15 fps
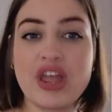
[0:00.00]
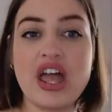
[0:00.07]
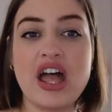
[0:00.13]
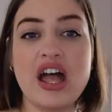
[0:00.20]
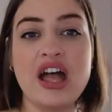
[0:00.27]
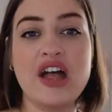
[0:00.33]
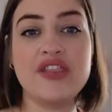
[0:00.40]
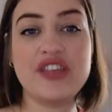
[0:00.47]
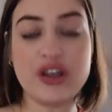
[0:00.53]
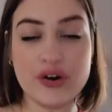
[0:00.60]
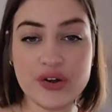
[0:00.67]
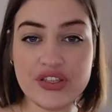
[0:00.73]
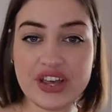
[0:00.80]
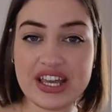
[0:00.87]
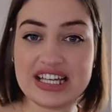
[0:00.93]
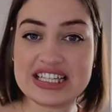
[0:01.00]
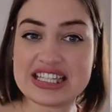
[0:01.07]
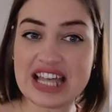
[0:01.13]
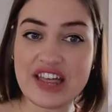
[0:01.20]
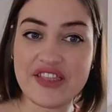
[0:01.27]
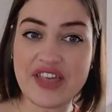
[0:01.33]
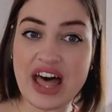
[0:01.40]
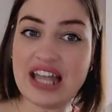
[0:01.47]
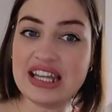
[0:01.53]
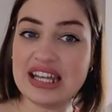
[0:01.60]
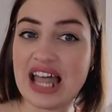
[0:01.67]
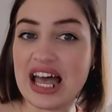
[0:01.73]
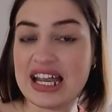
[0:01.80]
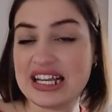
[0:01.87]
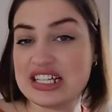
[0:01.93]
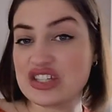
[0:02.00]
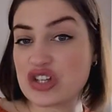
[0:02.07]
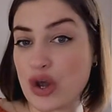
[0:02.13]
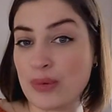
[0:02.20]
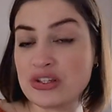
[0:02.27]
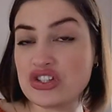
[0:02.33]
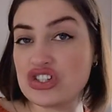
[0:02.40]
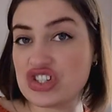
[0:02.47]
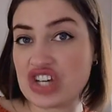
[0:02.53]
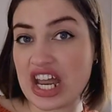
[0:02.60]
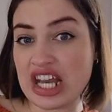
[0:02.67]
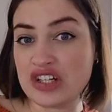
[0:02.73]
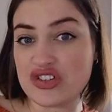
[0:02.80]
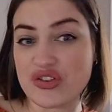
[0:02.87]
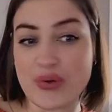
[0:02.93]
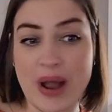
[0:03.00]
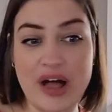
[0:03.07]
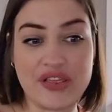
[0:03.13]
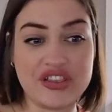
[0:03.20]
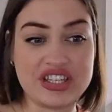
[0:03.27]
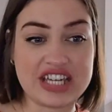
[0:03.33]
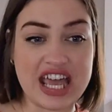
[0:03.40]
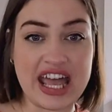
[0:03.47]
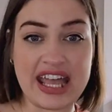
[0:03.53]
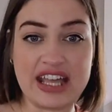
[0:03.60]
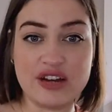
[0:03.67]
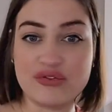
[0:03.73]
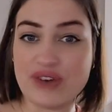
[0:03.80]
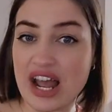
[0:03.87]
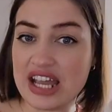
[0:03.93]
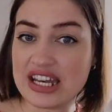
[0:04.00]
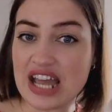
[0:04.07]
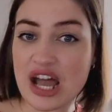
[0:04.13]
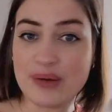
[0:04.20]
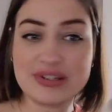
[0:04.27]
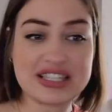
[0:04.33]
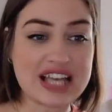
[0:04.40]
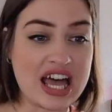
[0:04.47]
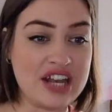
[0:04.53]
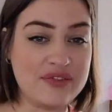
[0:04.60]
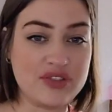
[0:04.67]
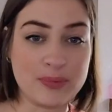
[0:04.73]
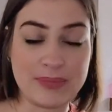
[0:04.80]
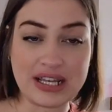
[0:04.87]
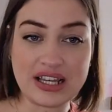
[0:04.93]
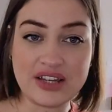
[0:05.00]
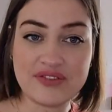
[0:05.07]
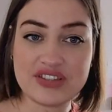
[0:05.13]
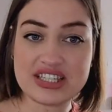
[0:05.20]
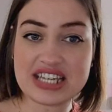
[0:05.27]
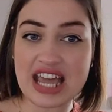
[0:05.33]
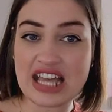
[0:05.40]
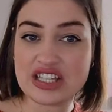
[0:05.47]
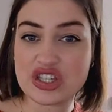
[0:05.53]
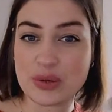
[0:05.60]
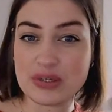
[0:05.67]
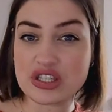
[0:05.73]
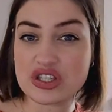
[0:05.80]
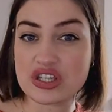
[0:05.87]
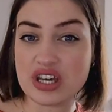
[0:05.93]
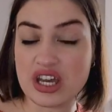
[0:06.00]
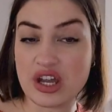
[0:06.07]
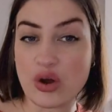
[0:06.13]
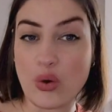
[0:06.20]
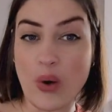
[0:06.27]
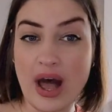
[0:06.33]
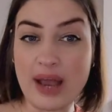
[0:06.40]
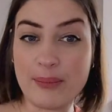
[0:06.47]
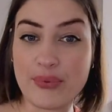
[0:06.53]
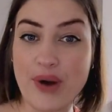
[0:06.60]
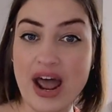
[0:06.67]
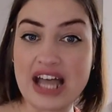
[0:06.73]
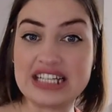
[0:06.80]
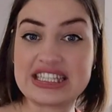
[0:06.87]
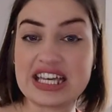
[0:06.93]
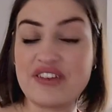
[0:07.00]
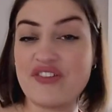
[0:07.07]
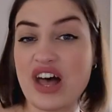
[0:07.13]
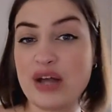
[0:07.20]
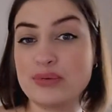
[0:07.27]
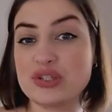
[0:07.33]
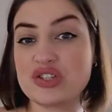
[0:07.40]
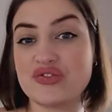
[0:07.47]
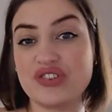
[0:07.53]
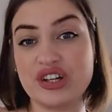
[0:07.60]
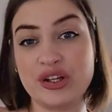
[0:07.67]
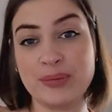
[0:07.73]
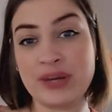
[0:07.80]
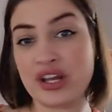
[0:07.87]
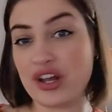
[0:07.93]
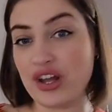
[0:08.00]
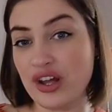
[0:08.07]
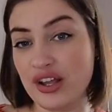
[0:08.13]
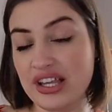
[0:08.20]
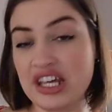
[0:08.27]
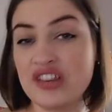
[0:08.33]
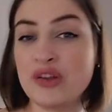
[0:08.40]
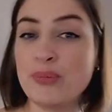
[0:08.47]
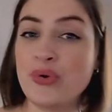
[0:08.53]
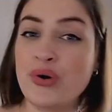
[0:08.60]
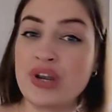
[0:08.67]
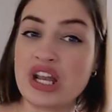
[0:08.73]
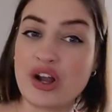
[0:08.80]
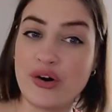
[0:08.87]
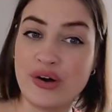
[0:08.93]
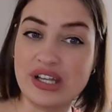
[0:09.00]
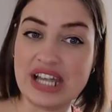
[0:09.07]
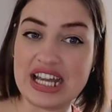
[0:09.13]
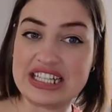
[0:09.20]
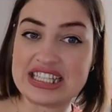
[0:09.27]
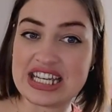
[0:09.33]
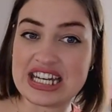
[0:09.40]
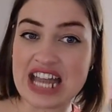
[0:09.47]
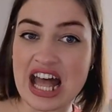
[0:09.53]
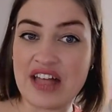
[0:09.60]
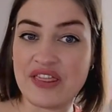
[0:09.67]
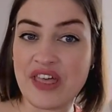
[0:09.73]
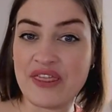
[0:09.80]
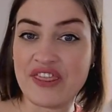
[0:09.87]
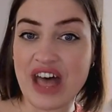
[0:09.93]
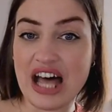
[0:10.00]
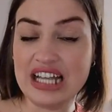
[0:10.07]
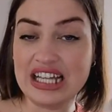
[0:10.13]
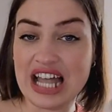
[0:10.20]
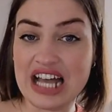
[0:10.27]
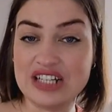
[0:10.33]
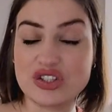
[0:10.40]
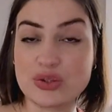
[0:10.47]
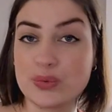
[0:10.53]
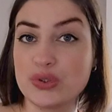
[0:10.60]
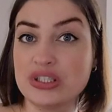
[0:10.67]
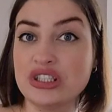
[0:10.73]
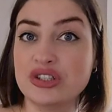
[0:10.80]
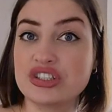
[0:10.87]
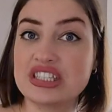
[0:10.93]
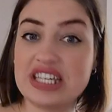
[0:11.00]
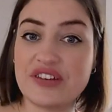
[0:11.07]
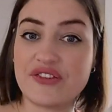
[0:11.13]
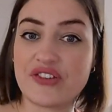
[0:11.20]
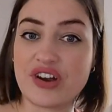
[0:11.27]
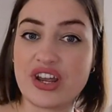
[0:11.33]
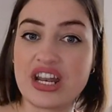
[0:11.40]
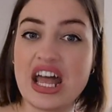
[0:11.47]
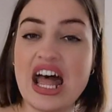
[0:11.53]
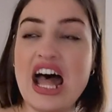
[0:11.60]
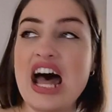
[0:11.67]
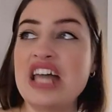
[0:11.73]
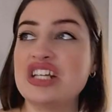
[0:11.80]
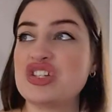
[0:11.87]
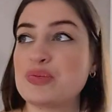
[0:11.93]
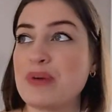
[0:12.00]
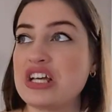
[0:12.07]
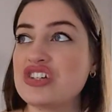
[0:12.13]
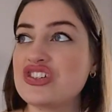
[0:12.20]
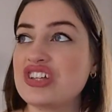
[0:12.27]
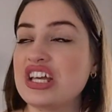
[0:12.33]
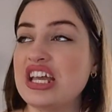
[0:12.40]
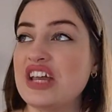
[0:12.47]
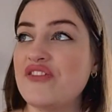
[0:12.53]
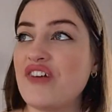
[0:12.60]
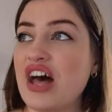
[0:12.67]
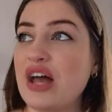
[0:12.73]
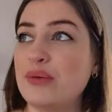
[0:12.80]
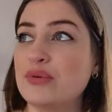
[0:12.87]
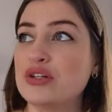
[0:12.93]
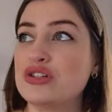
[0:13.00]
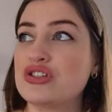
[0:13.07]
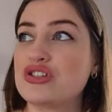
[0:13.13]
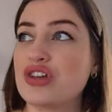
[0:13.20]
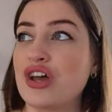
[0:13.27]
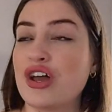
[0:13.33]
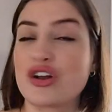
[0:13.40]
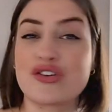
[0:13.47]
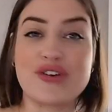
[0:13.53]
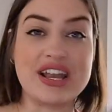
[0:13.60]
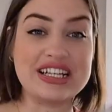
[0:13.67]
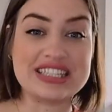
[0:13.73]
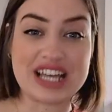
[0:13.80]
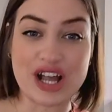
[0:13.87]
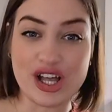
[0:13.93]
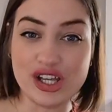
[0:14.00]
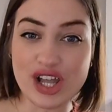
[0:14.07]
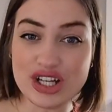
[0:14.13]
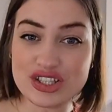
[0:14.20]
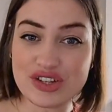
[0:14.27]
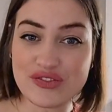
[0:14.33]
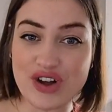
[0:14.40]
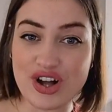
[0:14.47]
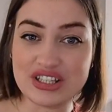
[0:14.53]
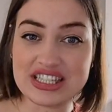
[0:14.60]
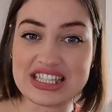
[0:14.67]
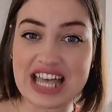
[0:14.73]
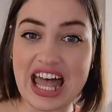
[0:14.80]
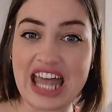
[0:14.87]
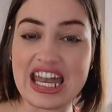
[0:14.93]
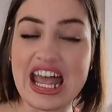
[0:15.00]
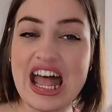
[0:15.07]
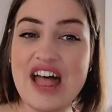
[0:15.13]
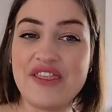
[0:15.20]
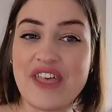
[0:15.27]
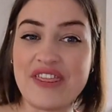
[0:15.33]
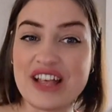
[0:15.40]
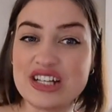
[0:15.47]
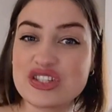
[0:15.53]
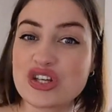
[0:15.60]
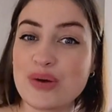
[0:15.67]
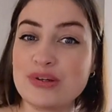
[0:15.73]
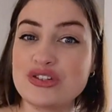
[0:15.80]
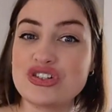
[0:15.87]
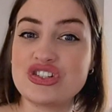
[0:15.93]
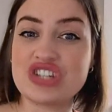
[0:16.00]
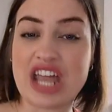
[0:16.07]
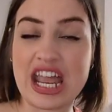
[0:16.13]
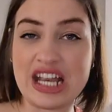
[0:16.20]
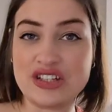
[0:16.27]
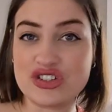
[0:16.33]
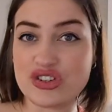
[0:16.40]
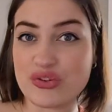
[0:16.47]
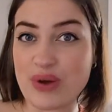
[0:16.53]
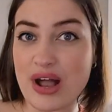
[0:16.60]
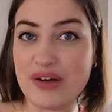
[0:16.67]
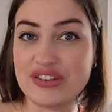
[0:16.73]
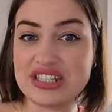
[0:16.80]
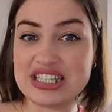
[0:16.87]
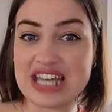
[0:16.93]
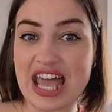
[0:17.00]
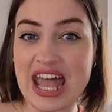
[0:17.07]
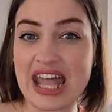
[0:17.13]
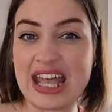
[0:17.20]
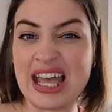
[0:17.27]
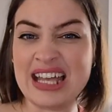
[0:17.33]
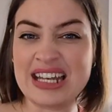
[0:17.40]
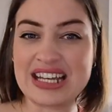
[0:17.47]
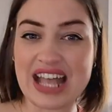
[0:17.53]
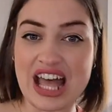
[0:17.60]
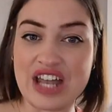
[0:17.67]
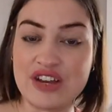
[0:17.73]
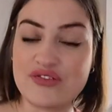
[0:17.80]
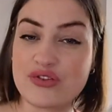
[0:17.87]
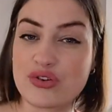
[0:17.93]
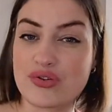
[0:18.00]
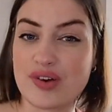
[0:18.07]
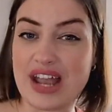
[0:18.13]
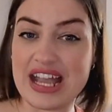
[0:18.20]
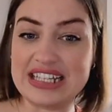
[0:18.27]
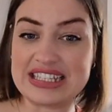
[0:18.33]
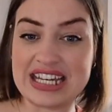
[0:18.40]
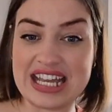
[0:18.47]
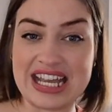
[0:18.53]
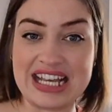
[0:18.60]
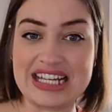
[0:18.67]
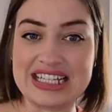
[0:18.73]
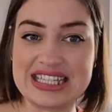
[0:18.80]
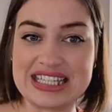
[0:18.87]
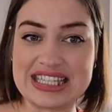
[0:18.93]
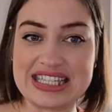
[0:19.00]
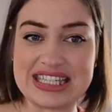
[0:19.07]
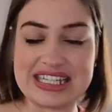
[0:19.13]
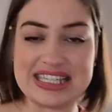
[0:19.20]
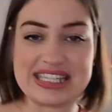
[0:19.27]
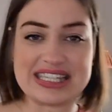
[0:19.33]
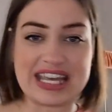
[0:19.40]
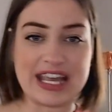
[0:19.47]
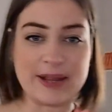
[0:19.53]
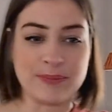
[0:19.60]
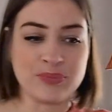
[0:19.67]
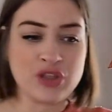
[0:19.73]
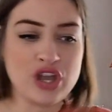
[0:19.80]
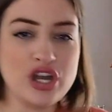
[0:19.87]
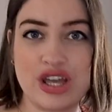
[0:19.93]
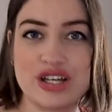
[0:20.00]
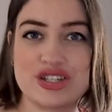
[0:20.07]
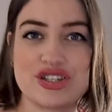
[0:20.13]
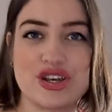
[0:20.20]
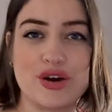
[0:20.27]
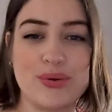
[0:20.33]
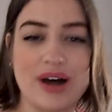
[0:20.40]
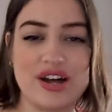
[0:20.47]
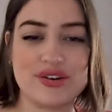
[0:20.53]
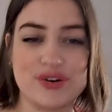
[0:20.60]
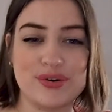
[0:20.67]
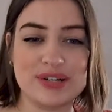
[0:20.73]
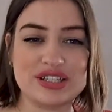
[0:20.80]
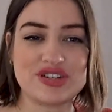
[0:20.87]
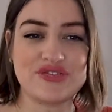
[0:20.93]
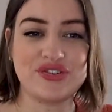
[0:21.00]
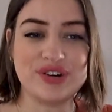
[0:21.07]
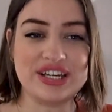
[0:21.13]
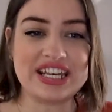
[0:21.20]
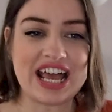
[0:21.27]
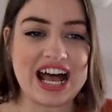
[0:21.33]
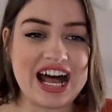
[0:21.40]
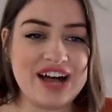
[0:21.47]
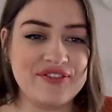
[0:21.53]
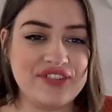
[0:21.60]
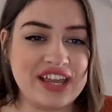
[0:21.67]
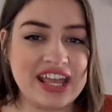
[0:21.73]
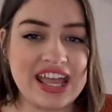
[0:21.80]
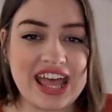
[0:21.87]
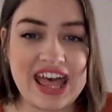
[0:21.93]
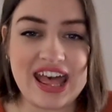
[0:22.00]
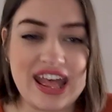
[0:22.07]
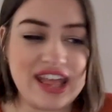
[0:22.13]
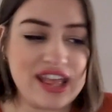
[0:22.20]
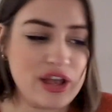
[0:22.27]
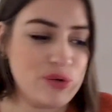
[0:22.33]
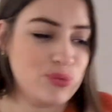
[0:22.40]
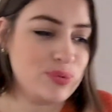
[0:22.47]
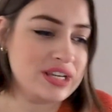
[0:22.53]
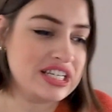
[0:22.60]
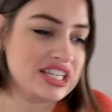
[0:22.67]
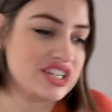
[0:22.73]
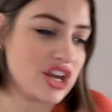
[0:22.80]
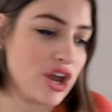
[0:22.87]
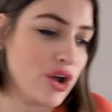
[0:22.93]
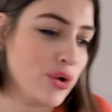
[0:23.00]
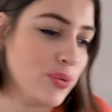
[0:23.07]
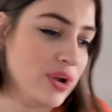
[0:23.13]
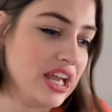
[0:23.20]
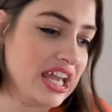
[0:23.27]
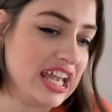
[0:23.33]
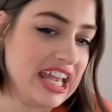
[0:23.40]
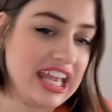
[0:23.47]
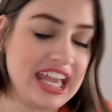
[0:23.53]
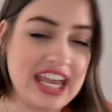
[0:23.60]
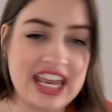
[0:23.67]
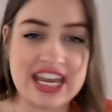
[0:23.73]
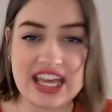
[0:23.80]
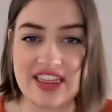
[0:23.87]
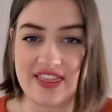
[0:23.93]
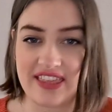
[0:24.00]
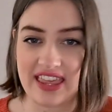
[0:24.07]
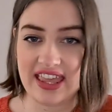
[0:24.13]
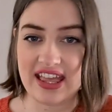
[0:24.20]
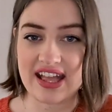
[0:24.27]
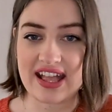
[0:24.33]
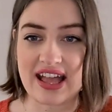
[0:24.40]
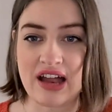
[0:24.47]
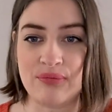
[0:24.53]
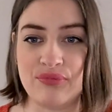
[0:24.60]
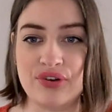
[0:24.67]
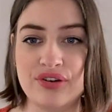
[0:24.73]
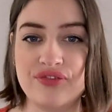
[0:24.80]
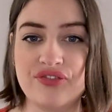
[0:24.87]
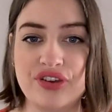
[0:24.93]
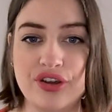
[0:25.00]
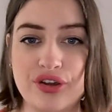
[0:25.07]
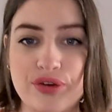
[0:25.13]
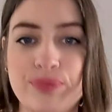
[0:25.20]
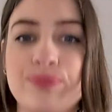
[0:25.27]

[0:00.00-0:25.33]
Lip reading: The other is that light is going to change throughout the day. Right now, it's kind of the middle of the day, so it's quite bright. If I was filming early in the morning or late at night, then that light will look different. And especially if I was creating a lot of content, then that's going to change throughout the day and kind of create an inconsistency. So I'd always avoid having a window in the camera view.